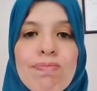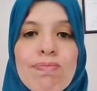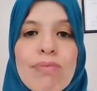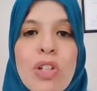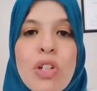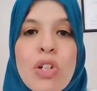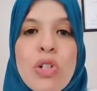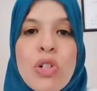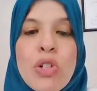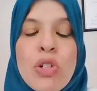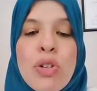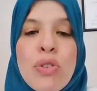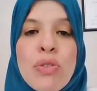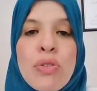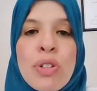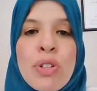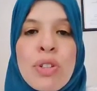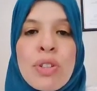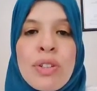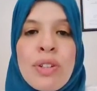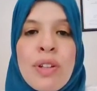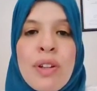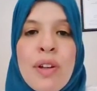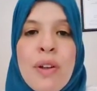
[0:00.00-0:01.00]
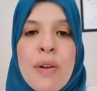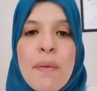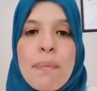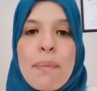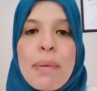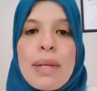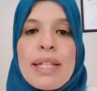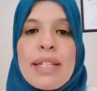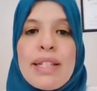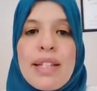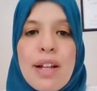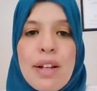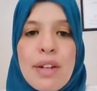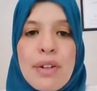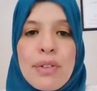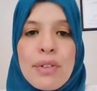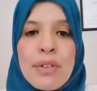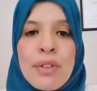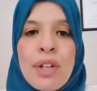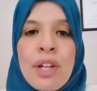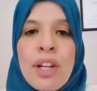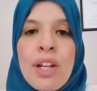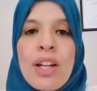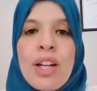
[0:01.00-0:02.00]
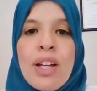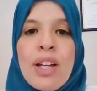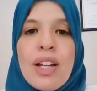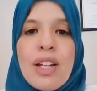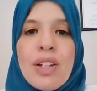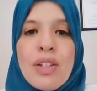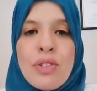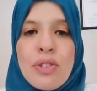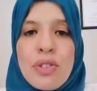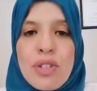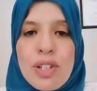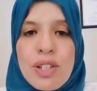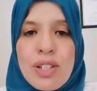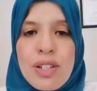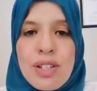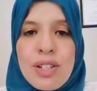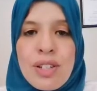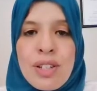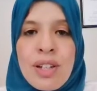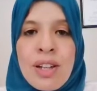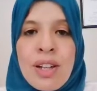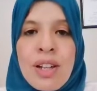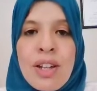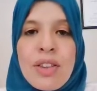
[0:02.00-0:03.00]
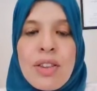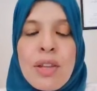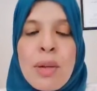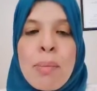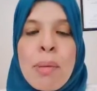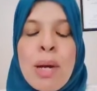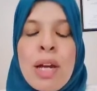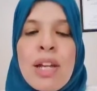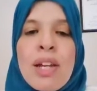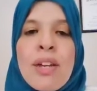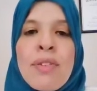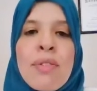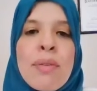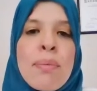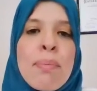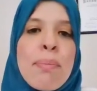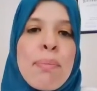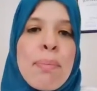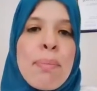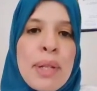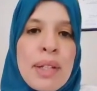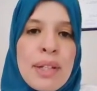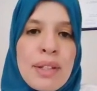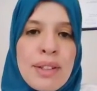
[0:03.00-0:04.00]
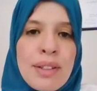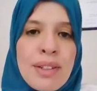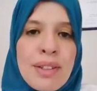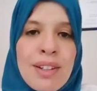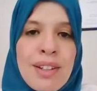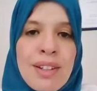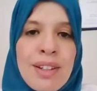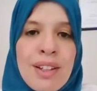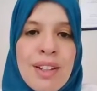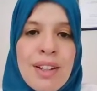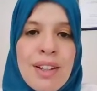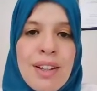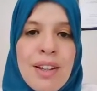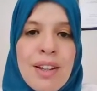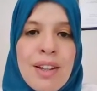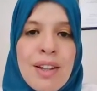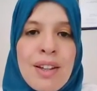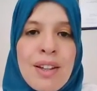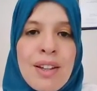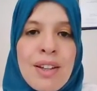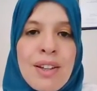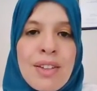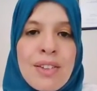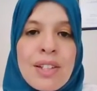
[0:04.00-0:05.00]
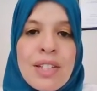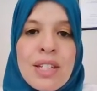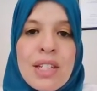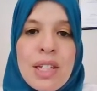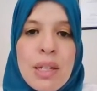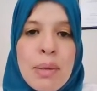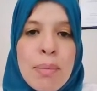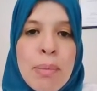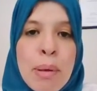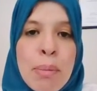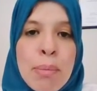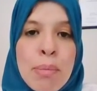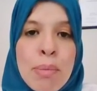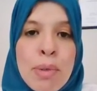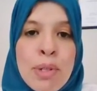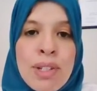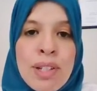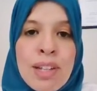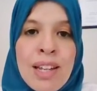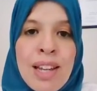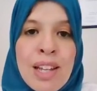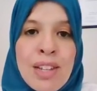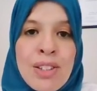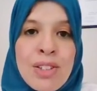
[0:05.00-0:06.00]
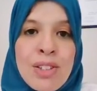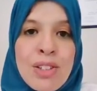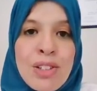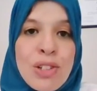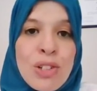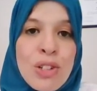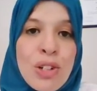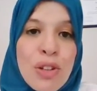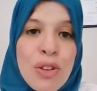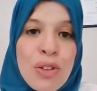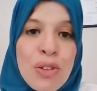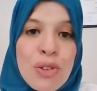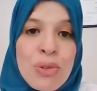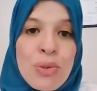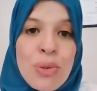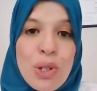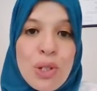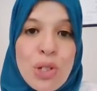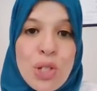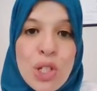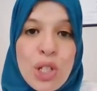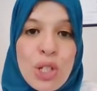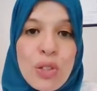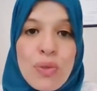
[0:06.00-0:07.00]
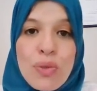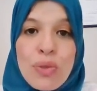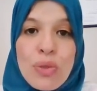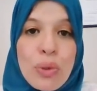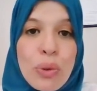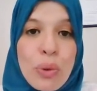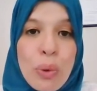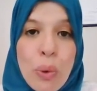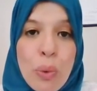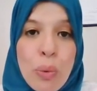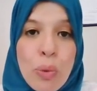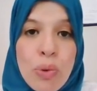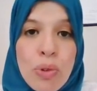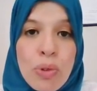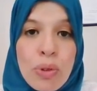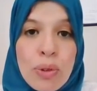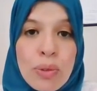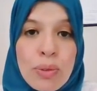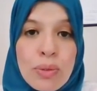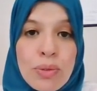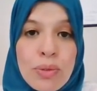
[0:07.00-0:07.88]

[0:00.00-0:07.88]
They're driven by self-interest. They might even pit the team members against each other to achieve their goals.